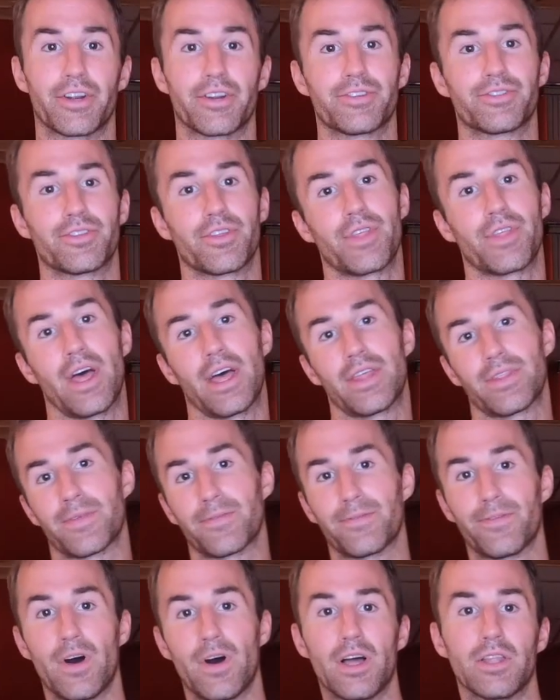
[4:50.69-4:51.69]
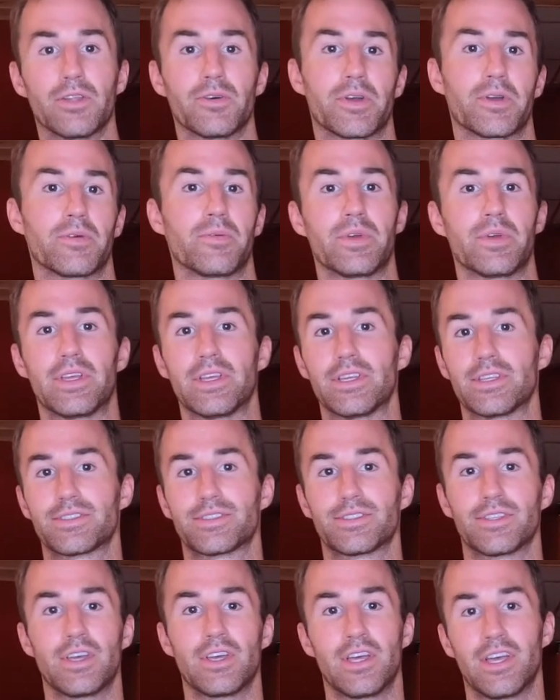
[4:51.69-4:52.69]
so that the following weeks
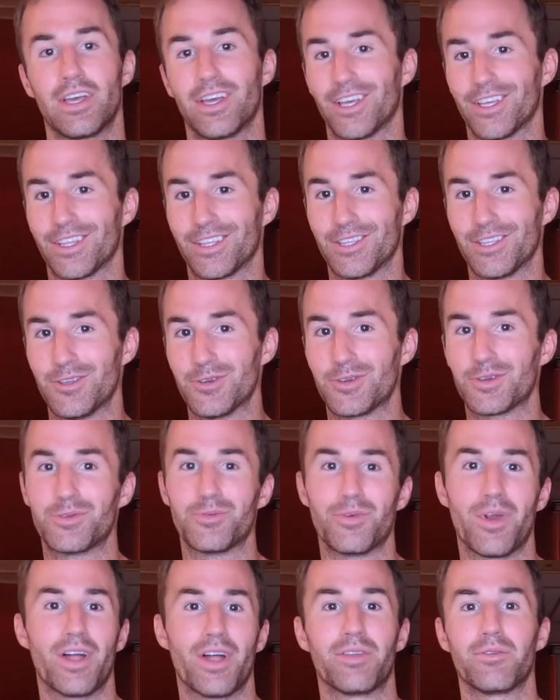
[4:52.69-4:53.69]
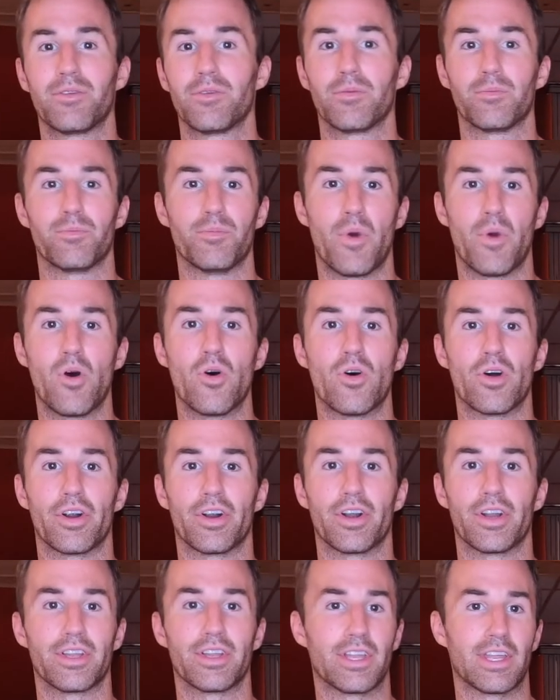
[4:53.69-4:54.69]
you could run more,
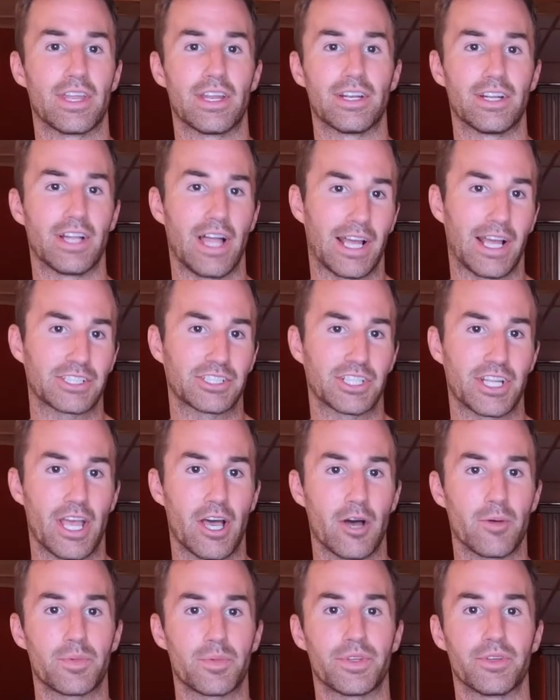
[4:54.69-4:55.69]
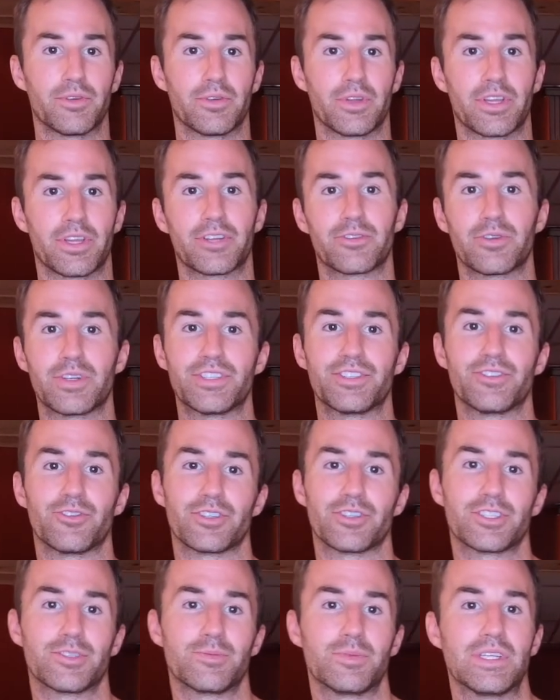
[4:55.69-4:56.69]
and it'll actually help you increase your
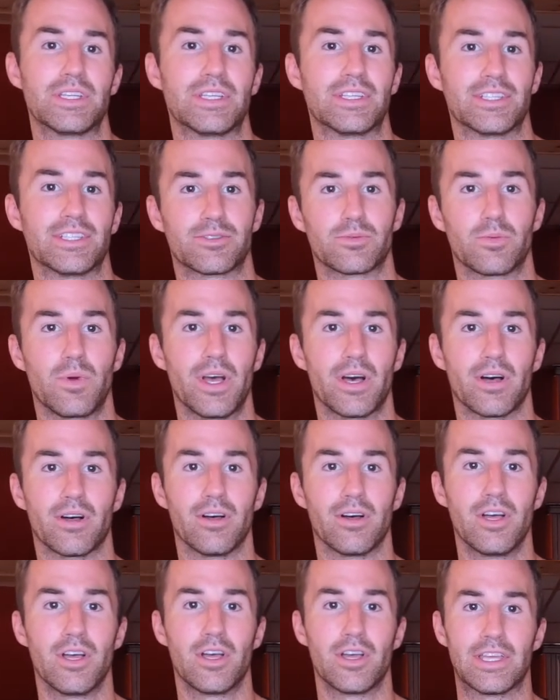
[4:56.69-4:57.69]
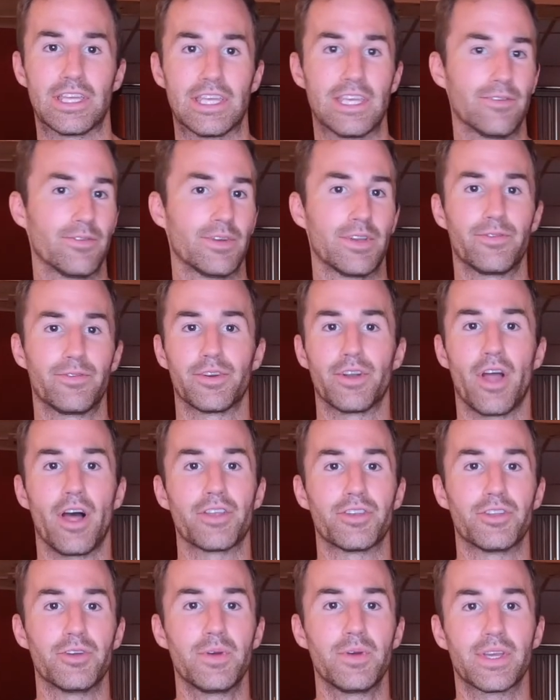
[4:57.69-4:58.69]
speed as well. Even if you're not
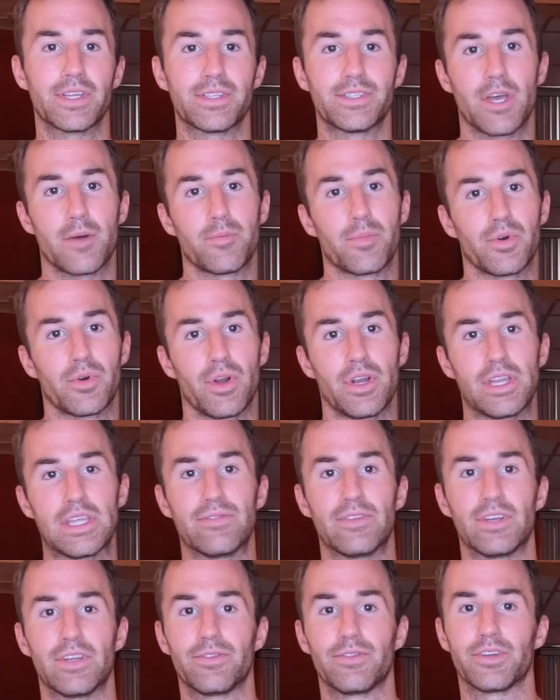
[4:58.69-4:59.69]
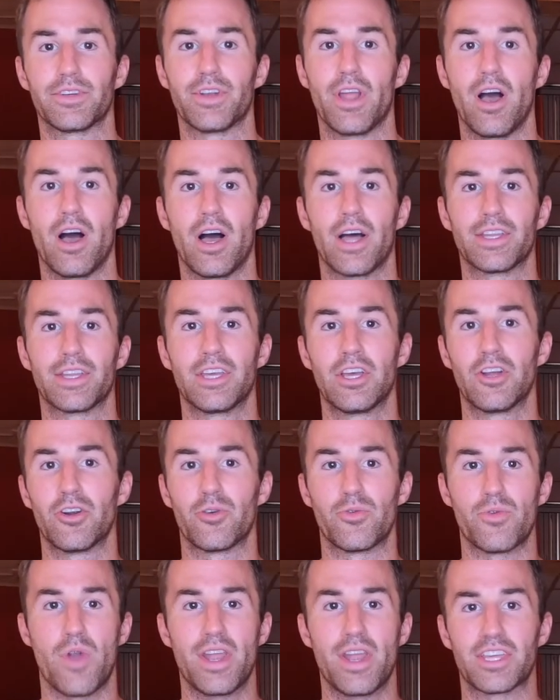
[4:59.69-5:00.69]
doing a tempo run, even if you're not
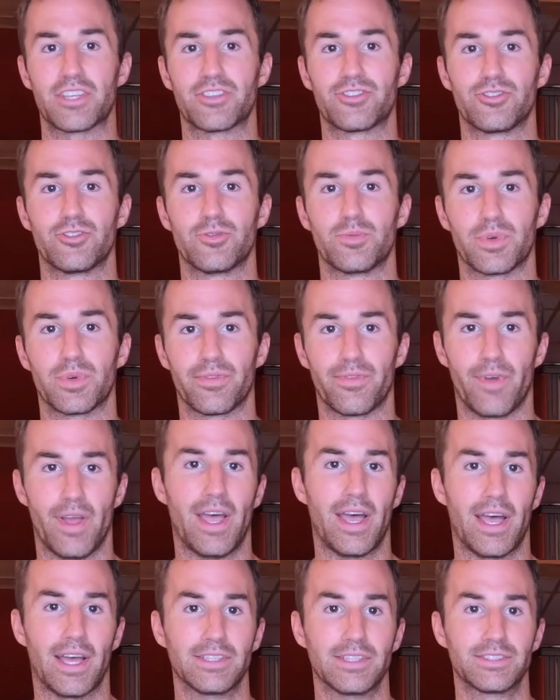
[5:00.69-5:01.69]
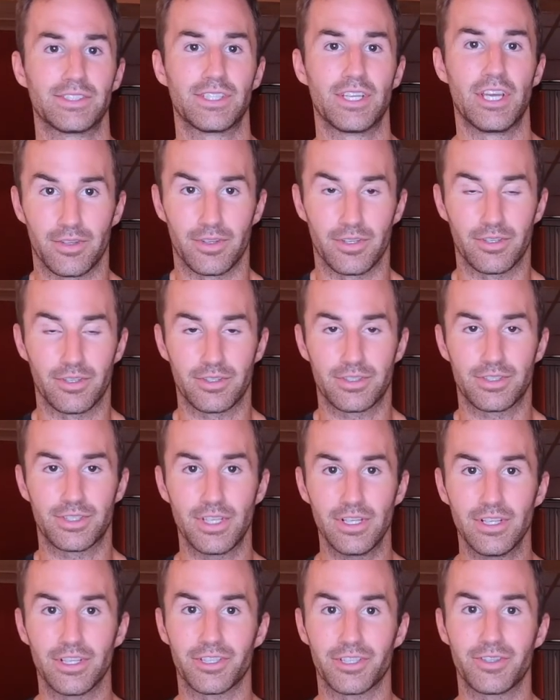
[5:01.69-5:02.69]
running super fast, you're still
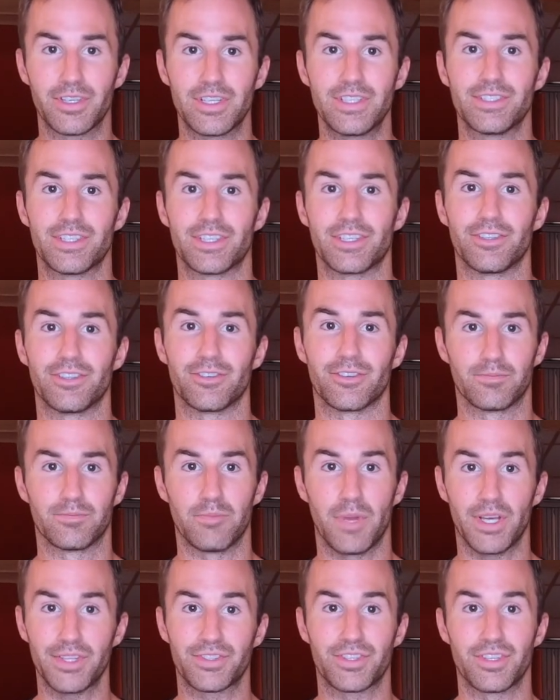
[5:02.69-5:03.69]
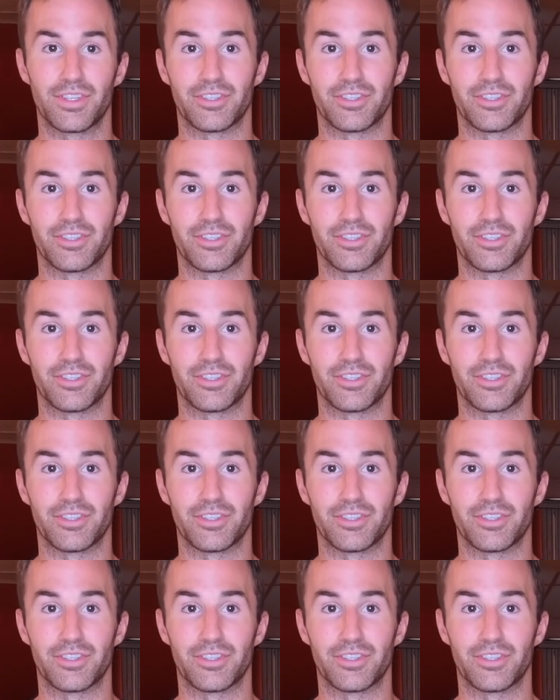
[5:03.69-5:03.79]
increasing your muscular